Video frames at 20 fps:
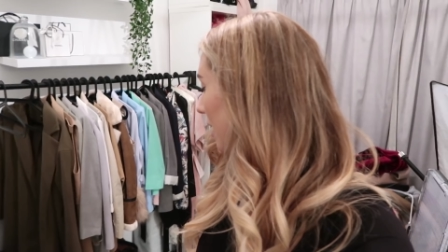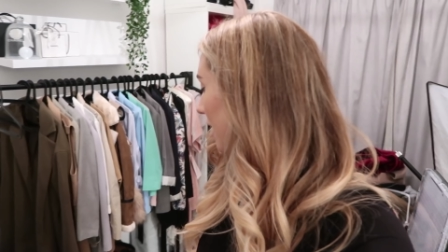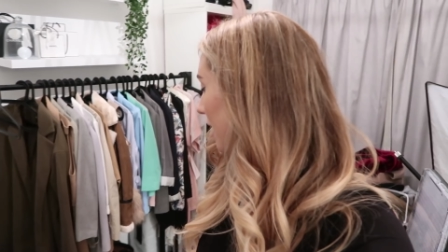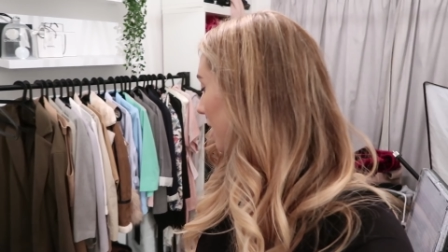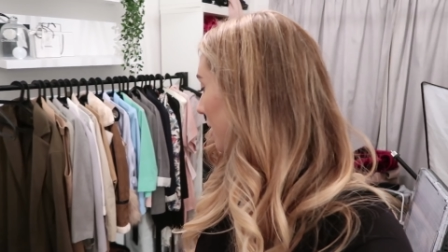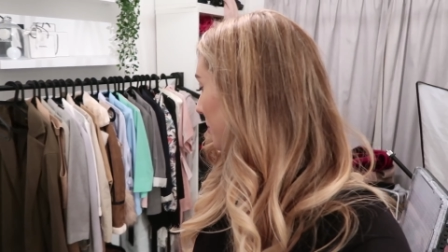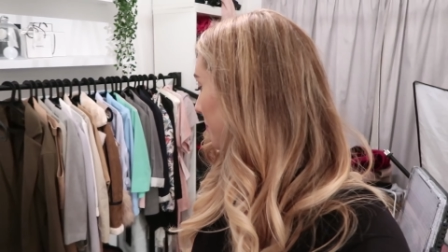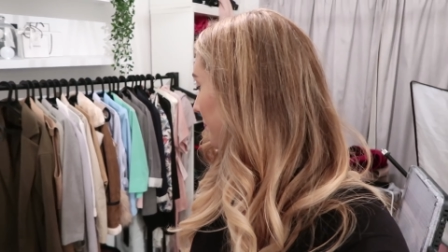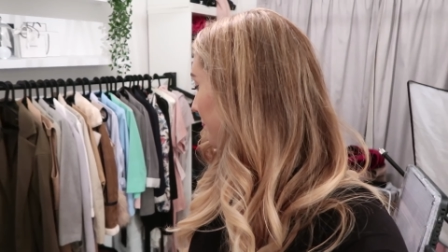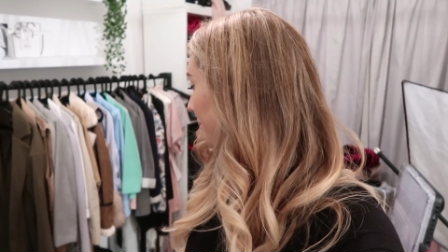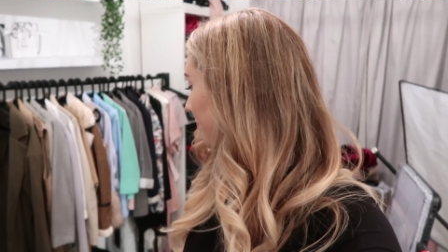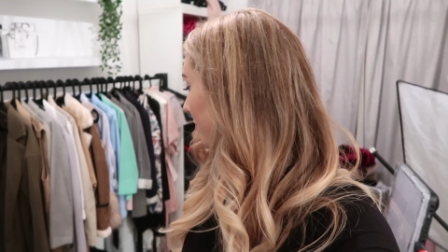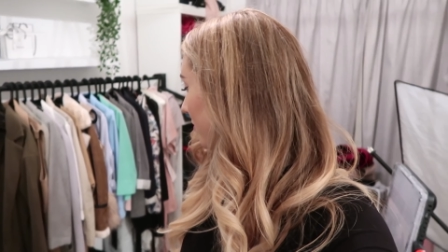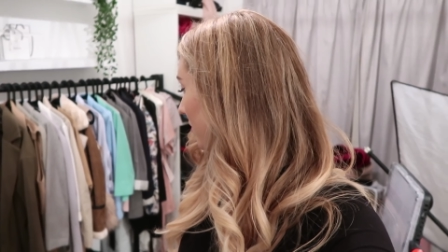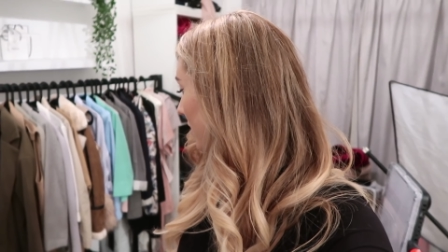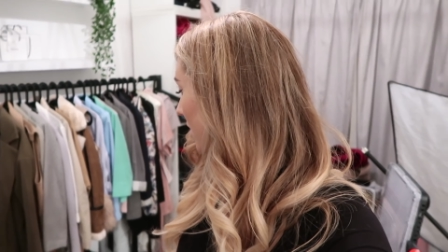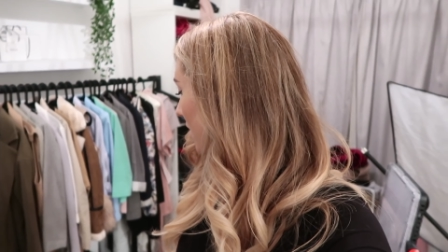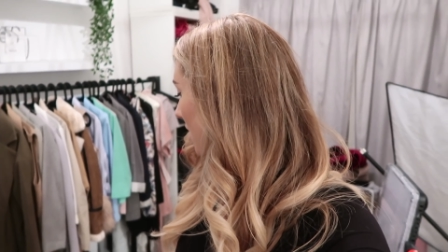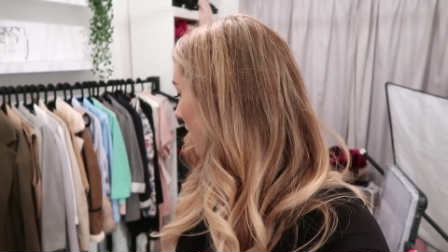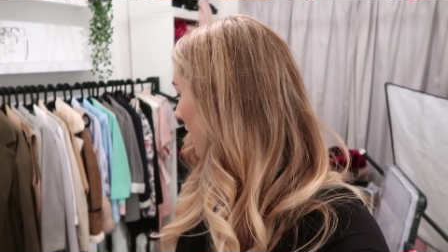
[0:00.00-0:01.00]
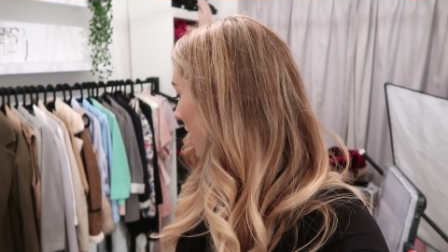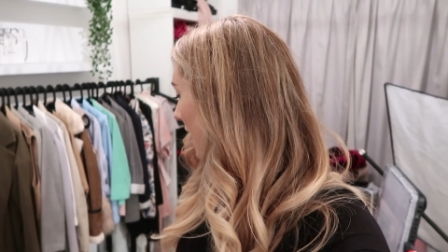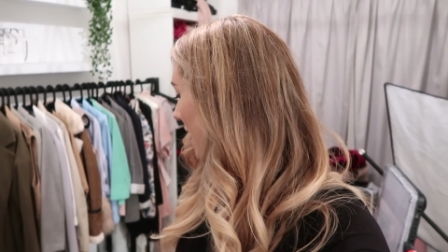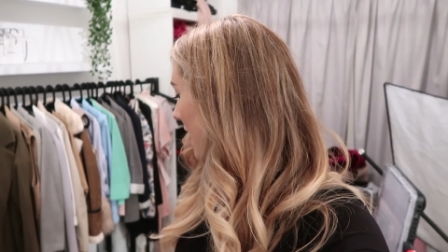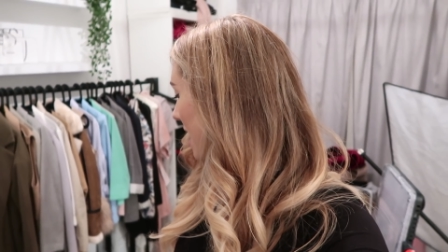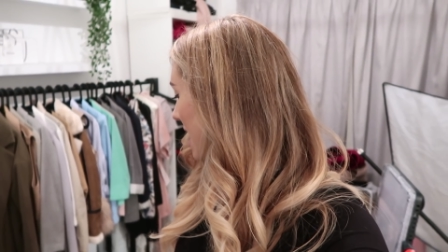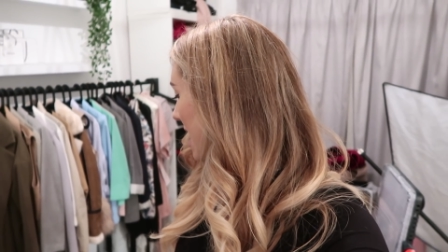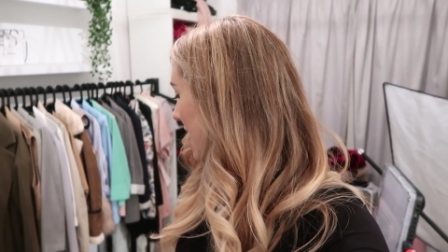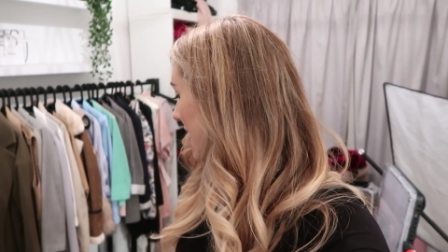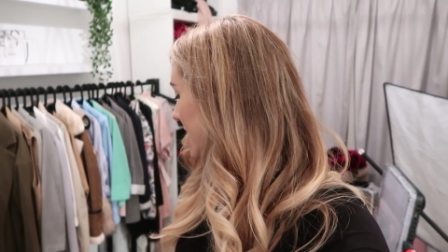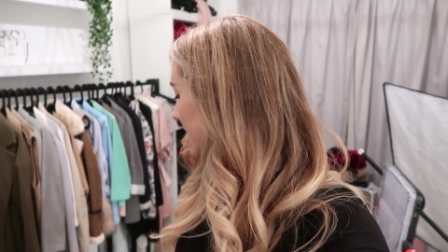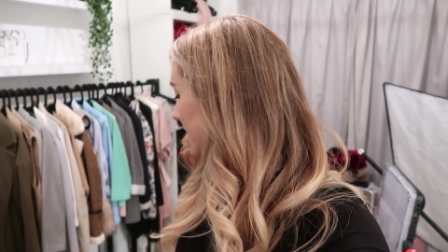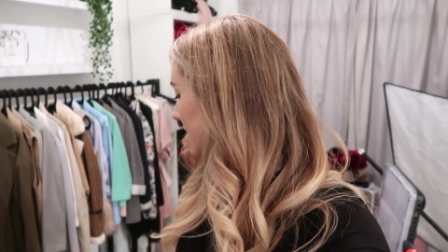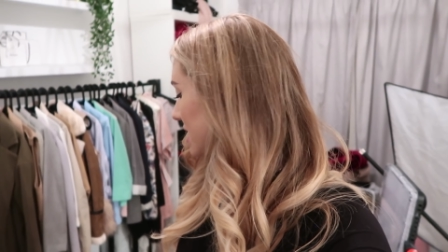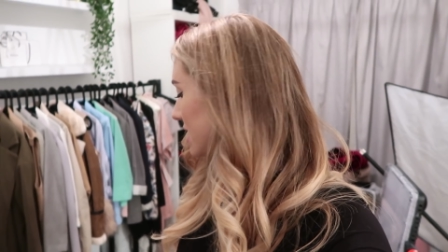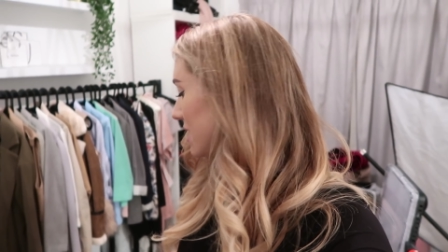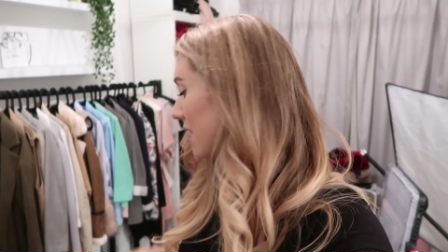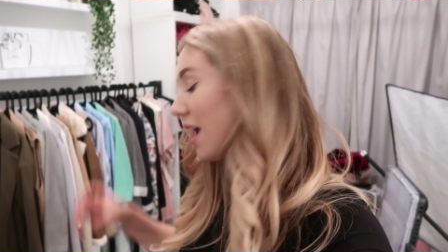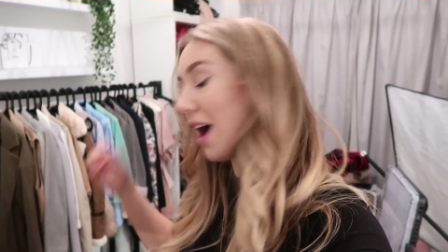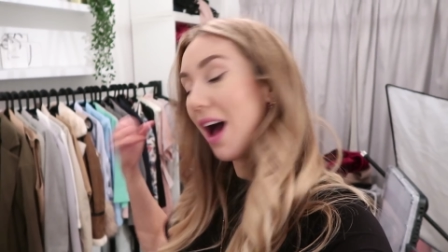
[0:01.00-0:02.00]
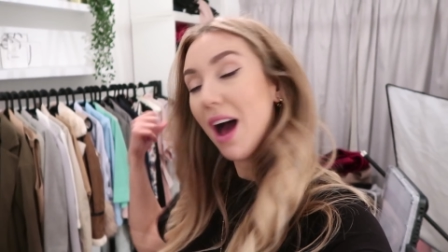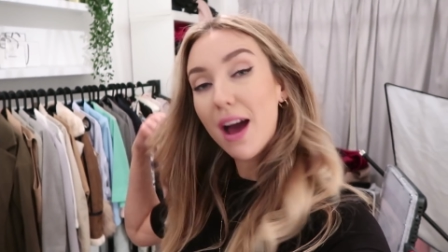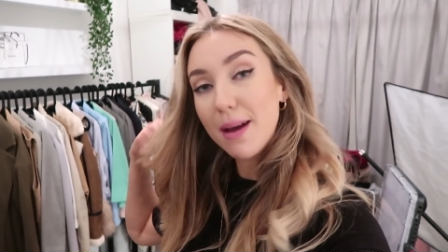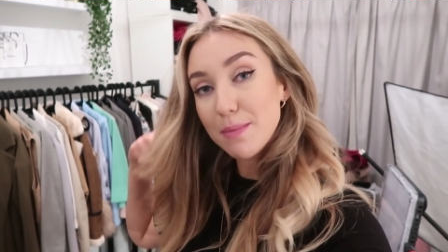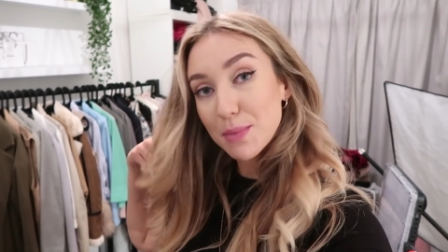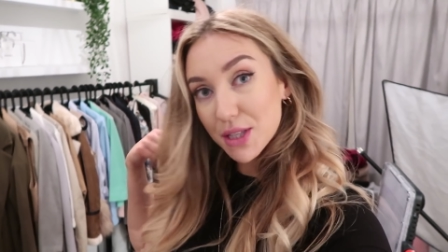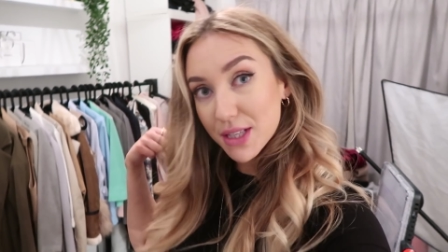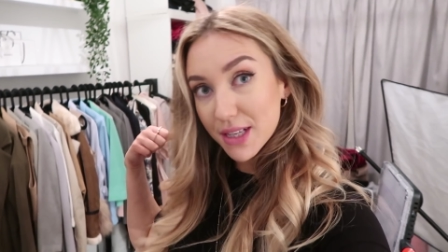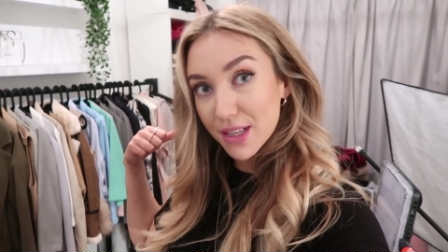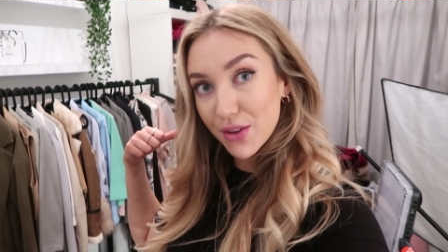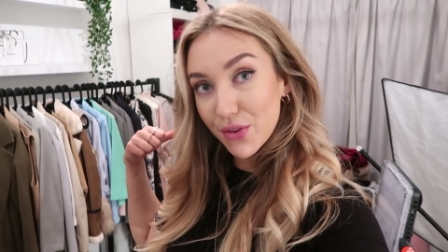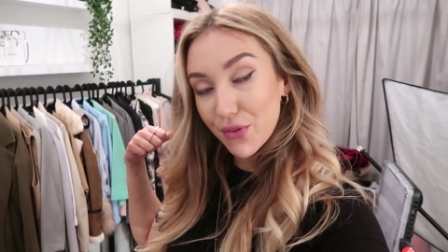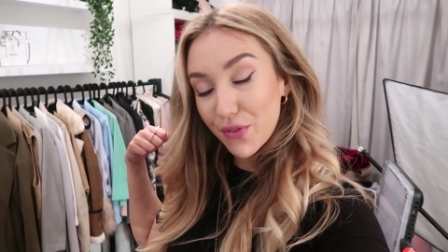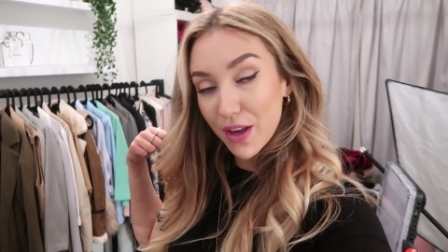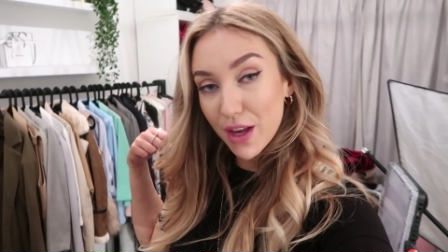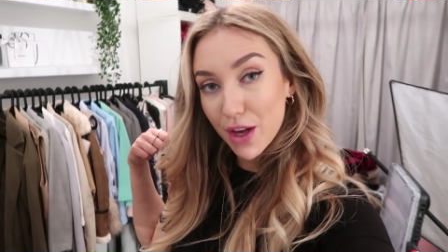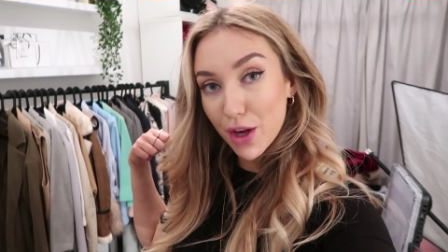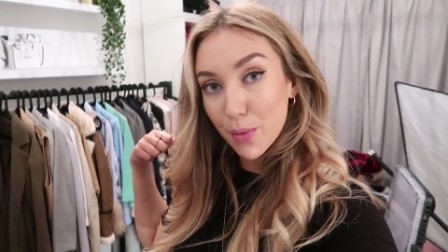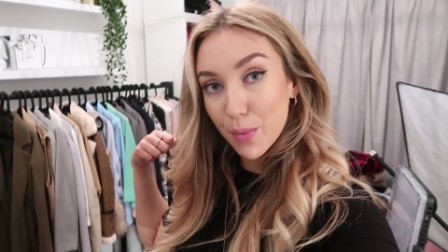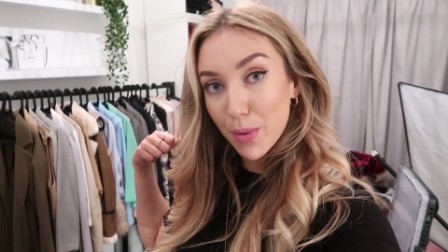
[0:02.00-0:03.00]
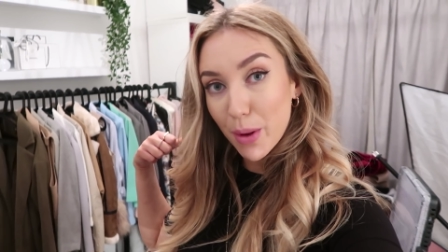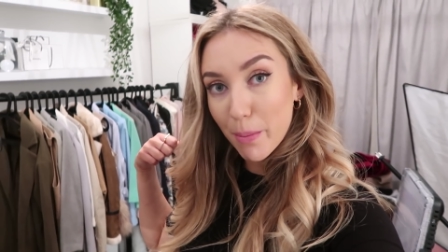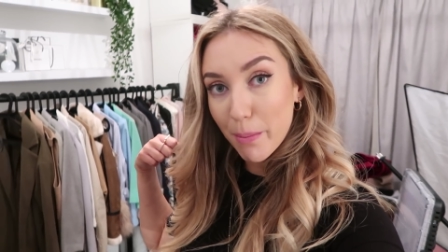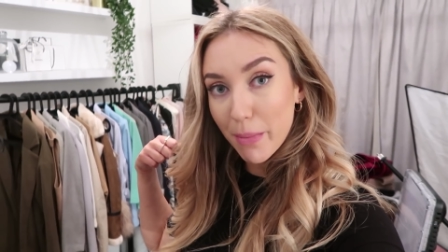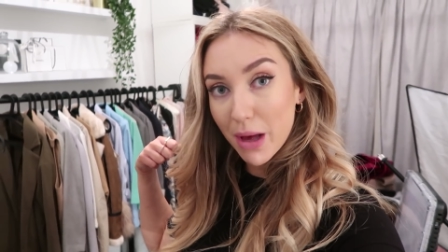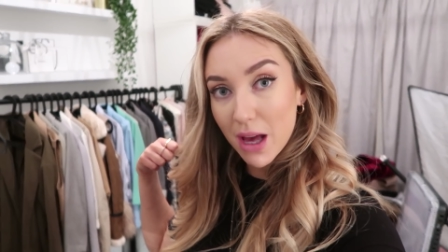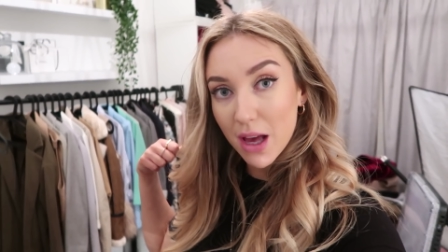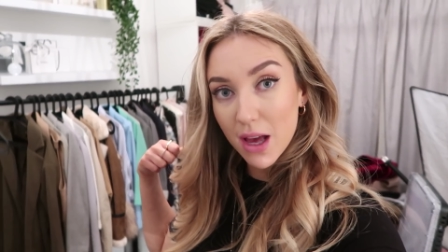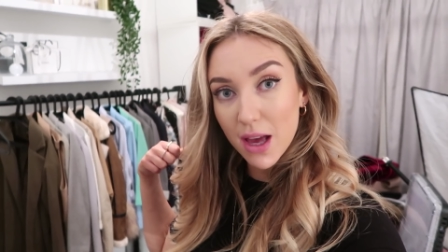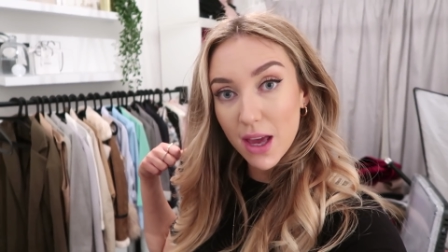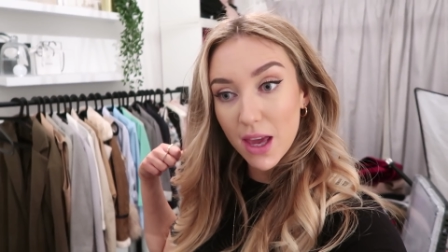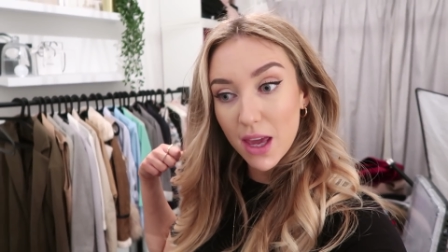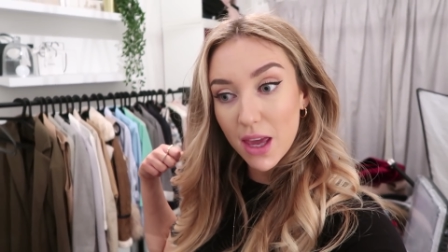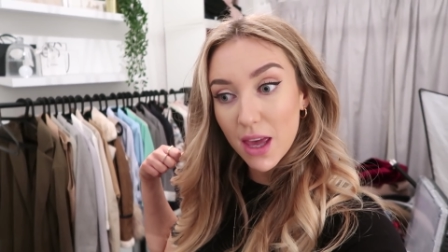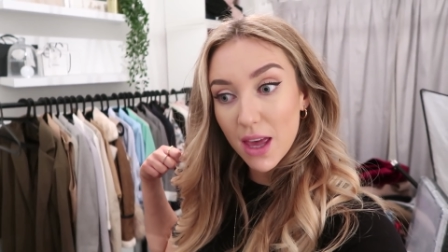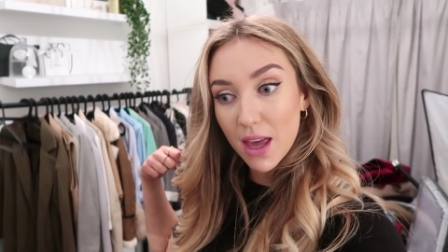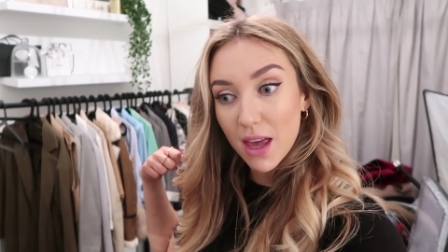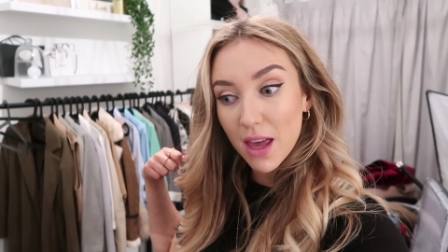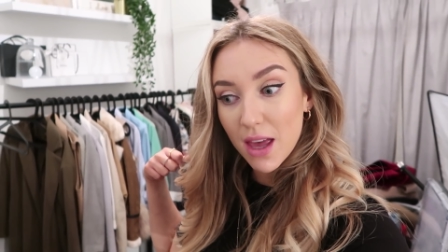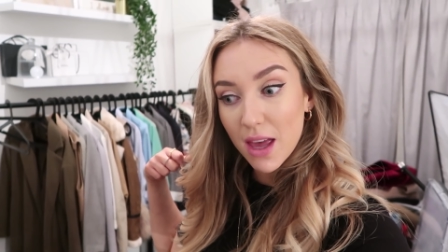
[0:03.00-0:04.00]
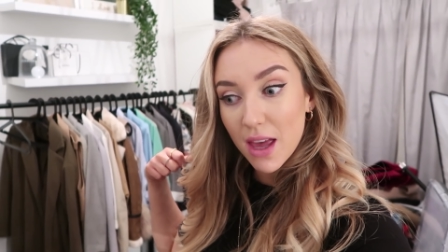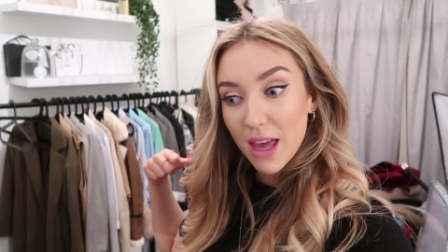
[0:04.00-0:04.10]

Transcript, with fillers: Um, and I'm just going to film my,